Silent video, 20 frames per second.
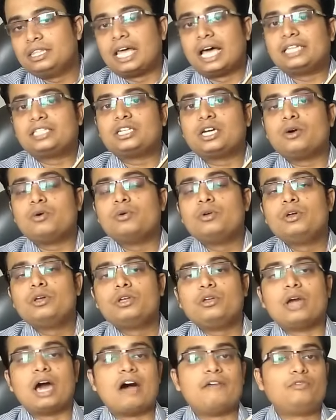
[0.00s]
That's how
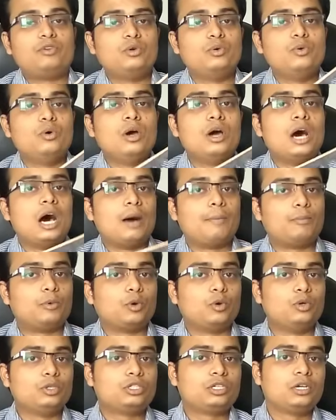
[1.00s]
you have to
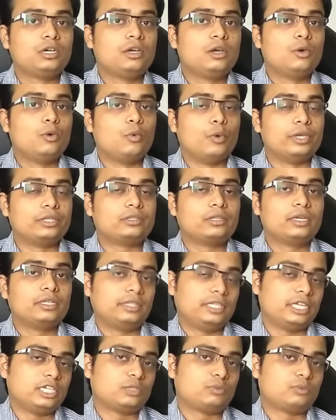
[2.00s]
approach with